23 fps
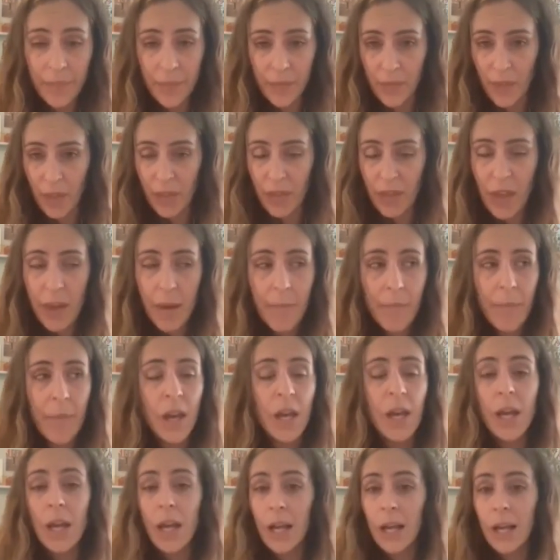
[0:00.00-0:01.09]
the theme,
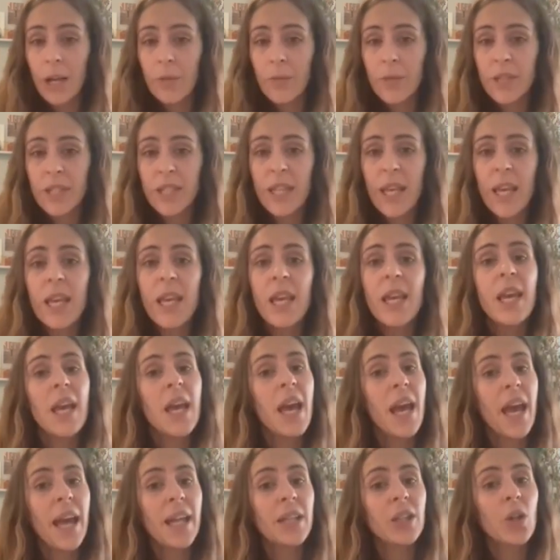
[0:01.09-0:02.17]
like we say,
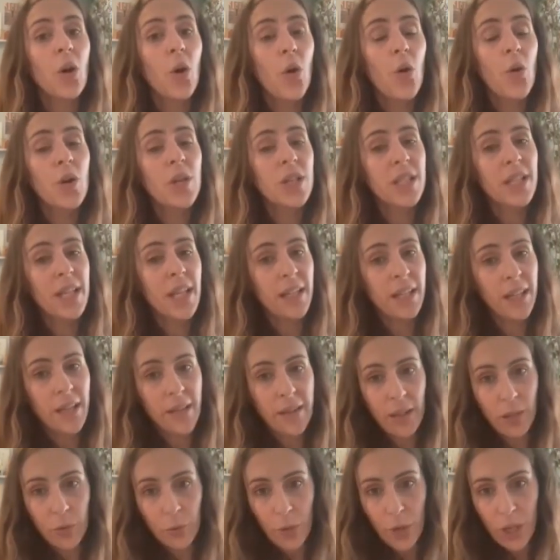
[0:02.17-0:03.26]
and o is the ending
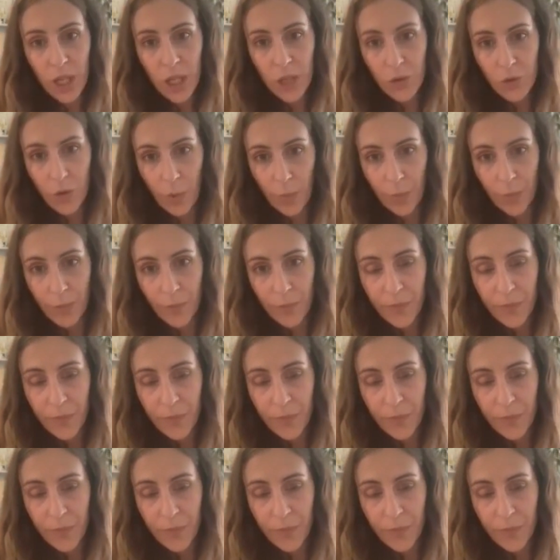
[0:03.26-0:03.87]
that we can drop.